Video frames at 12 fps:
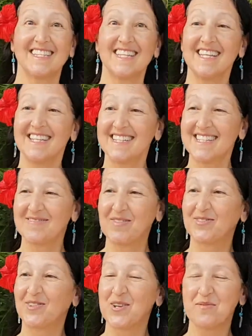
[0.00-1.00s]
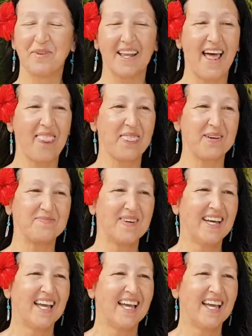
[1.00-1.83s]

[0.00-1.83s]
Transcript: seeds before you plant them.